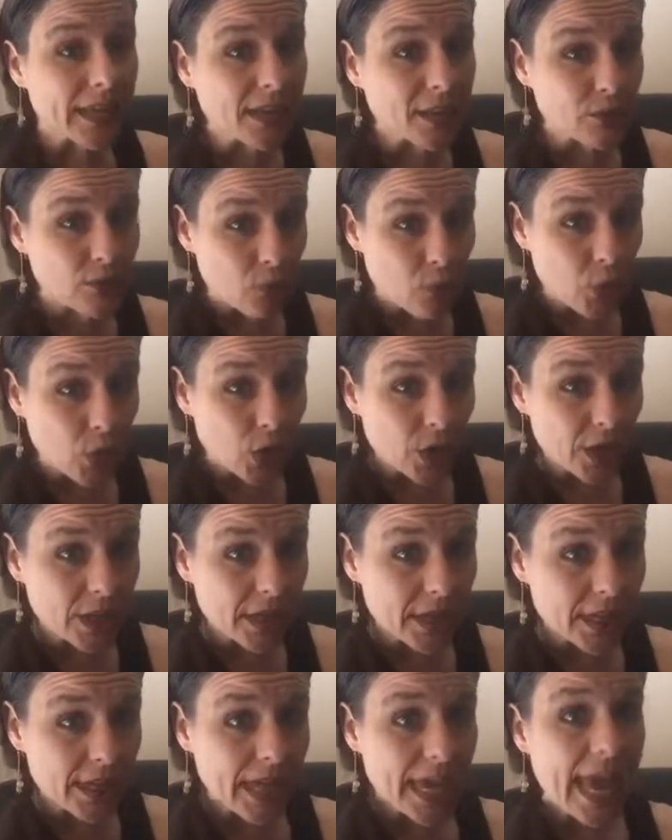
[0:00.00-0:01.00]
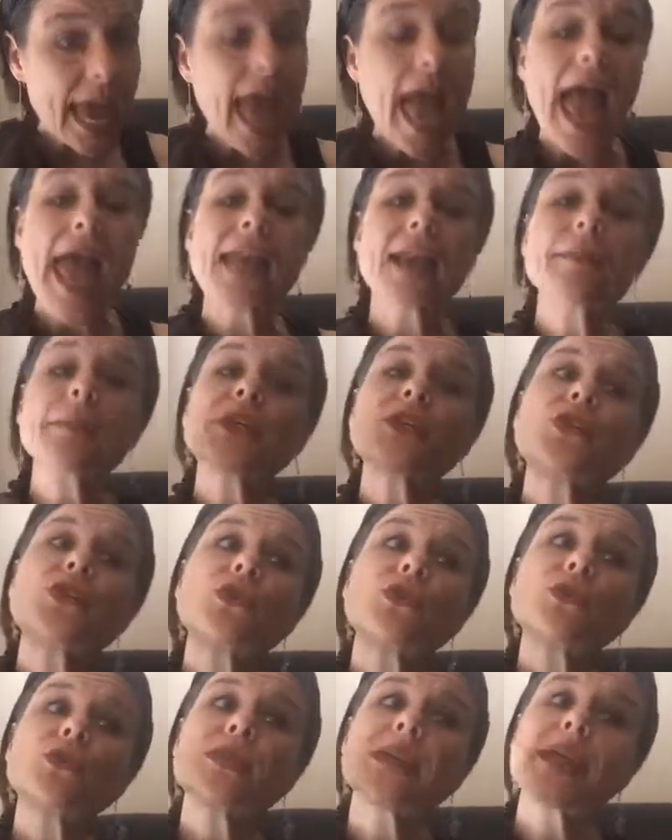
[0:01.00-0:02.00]
of work? And am I
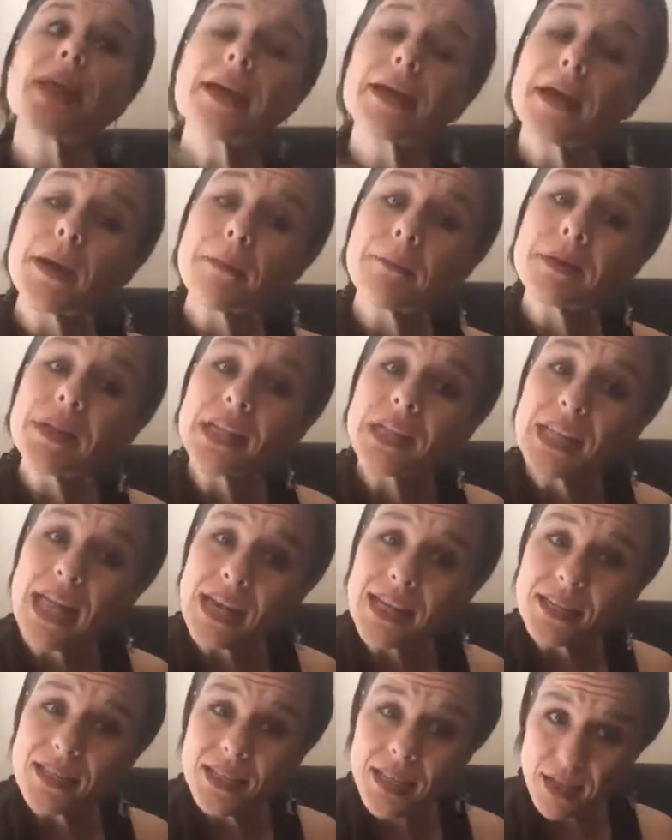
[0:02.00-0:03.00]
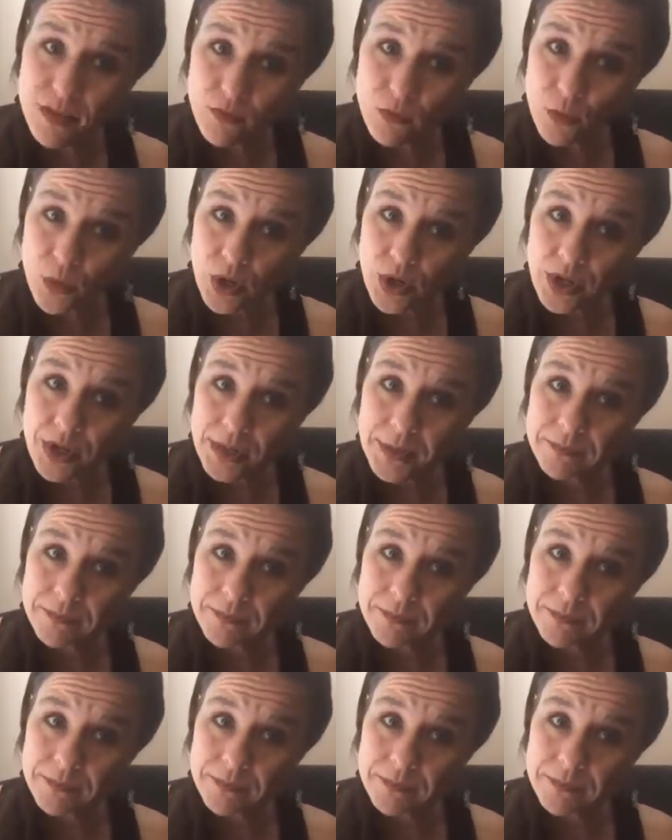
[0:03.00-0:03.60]
choosing a complexity of work